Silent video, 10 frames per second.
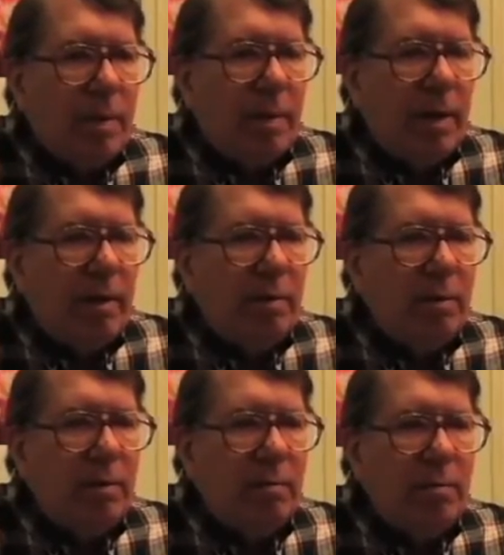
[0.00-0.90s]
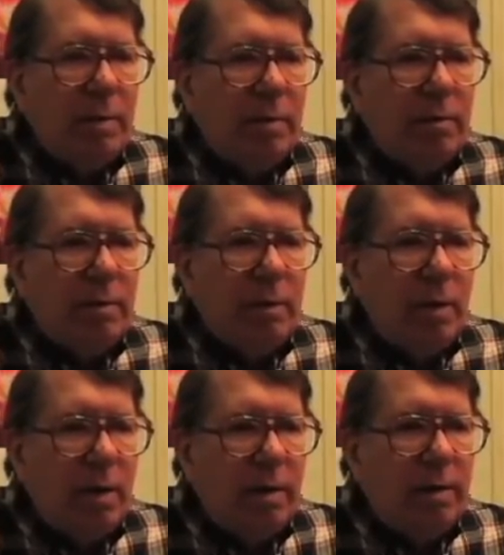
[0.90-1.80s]
But I couldn't really do it
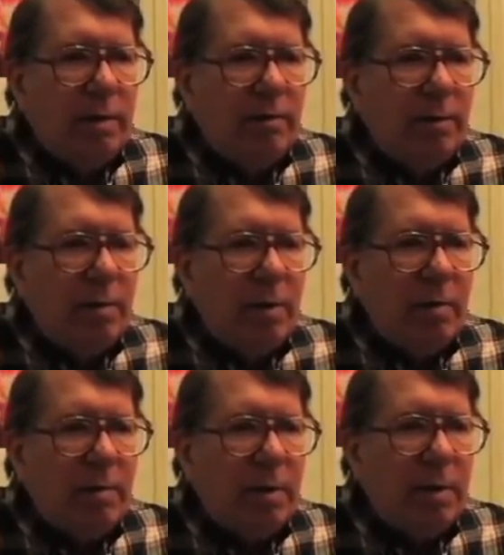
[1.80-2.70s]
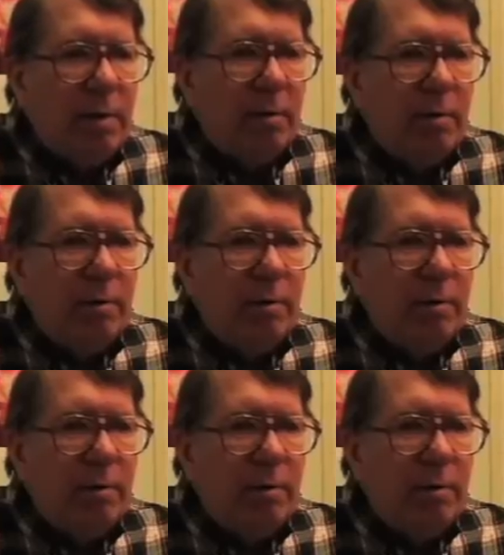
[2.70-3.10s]
long enough to be able to get a